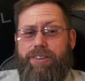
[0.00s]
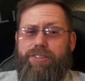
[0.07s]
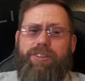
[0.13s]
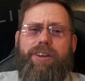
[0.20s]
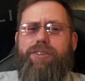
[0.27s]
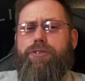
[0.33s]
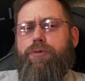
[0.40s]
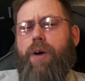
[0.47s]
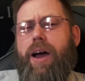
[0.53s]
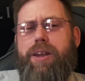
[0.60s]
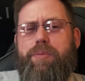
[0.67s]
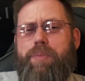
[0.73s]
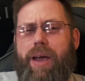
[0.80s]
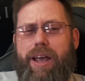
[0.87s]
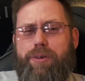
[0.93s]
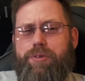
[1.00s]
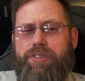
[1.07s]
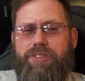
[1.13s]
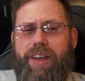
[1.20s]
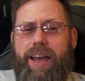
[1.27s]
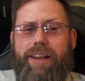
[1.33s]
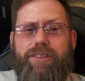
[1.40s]
Sig's fighting back with
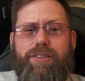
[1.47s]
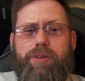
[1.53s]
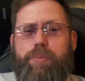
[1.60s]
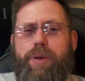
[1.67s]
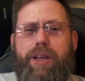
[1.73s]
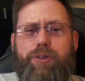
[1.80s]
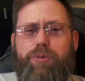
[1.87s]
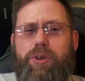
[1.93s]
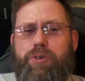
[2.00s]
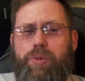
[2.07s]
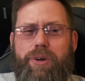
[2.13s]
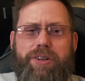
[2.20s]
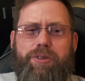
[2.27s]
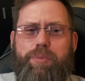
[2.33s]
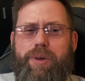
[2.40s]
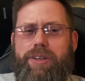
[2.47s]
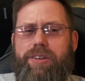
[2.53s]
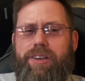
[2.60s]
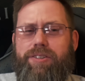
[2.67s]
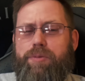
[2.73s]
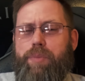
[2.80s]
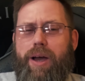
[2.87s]
stats. The P320 has been
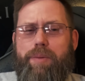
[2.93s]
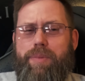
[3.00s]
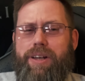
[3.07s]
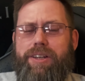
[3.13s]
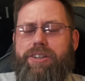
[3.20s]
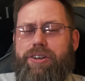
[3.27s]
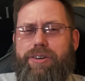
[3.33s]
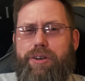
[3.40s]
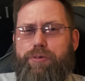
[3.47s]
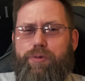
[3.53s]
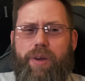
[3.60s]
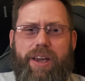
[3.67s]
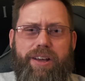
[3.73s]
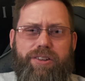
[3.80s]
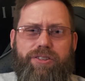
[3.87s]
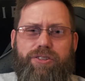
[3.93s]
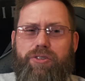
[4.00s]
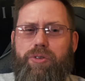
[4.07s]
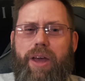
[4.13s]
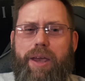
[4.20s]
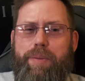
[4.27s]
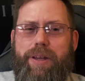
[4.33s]
tested by military, feds,
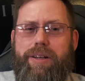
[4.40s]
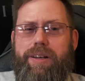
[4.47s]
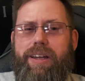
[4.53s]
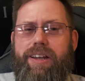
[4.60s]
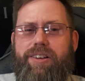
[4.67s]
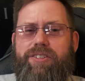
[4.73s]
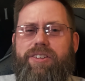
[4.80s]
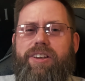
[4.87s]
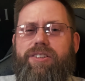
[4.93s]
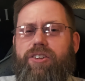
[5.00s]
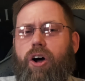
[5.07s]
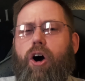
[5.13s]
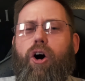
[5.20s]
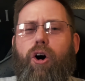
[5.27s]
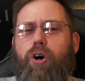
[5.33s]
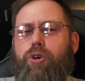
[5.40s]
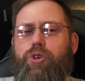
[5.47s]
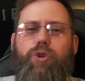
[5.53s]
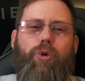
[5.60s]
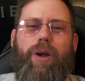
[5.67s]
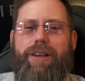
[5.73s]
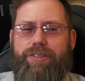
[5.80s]
you name it. It exceeds all
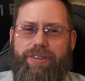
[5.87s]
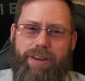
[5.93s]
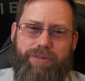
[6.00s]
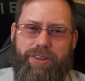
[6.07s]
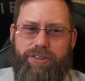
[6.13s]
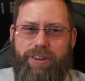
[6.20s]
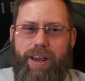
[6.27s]
US safety